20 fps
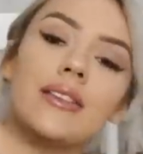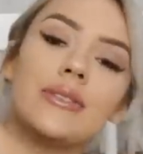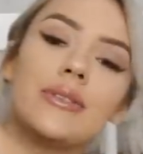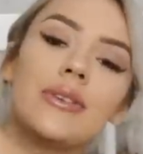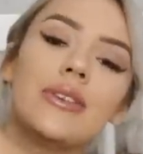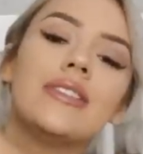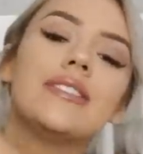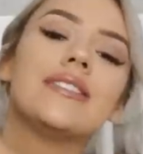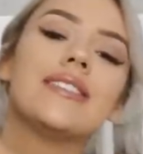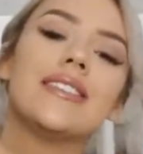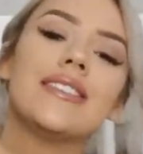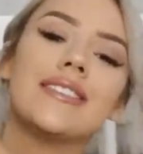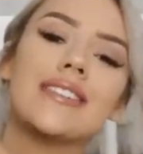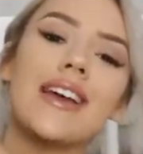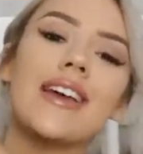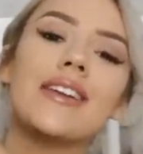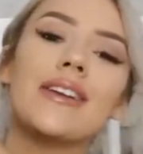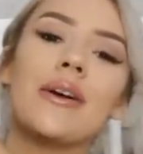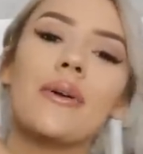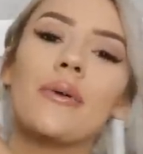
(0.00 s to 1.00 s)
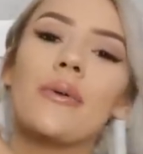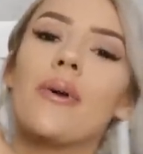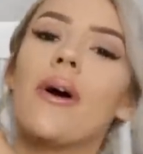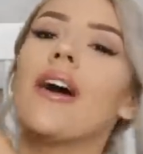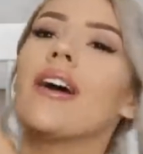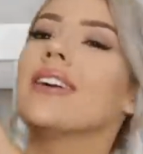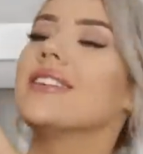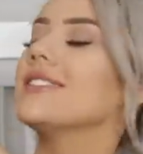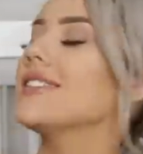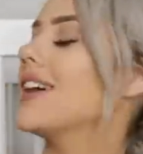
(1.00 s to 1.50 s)
this one says I know
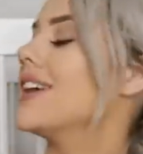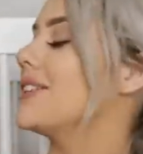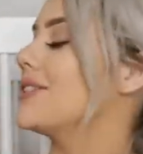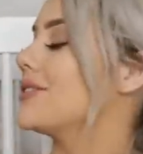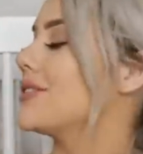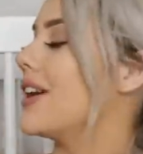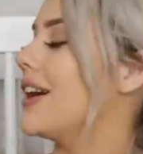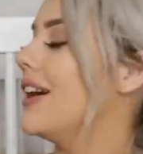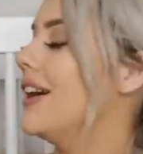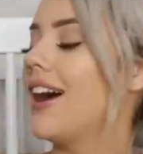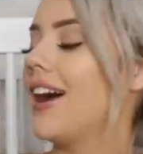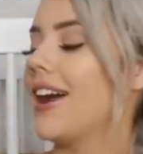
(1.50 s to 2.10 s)
guac is extra.